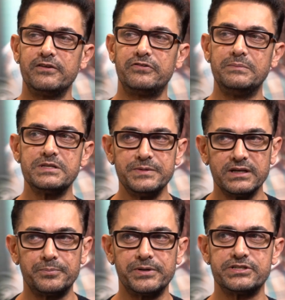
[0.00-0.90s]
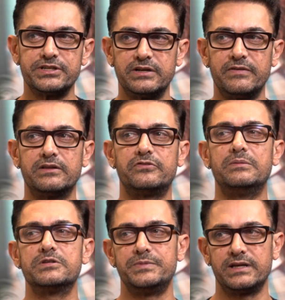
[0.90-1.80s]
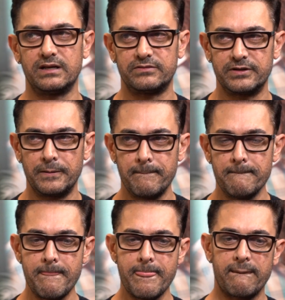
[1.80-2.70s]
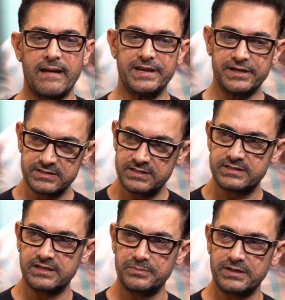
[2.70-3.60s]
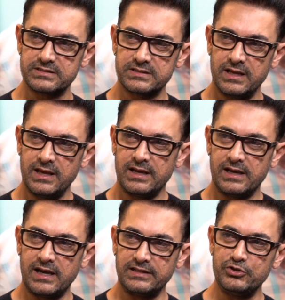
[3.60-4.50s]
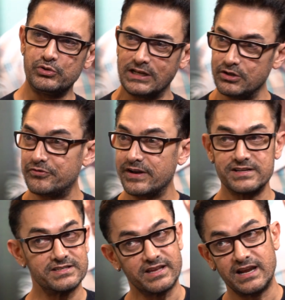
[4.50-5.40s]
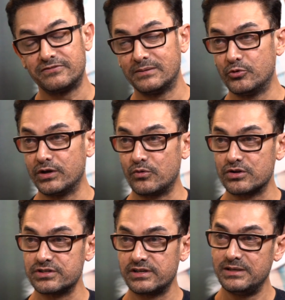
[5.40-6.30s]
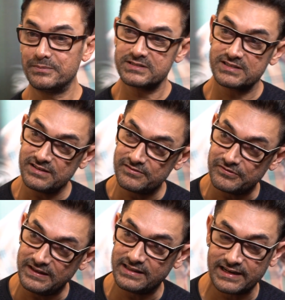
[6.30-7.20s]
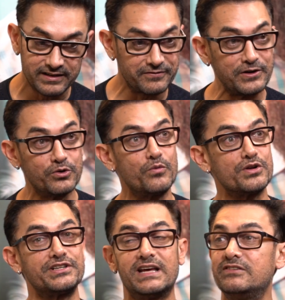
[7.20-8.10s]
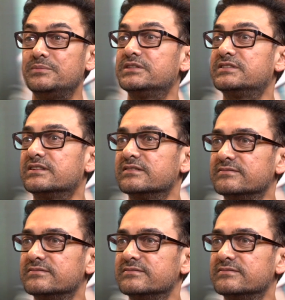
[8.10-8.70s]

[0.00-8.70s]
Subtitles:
a film is being appreciated, when the film is being loved, and it is in cinemas, and then you tell your friend, it's a great film, go and watch it. He must feel that if I don't watch it, I will miss it.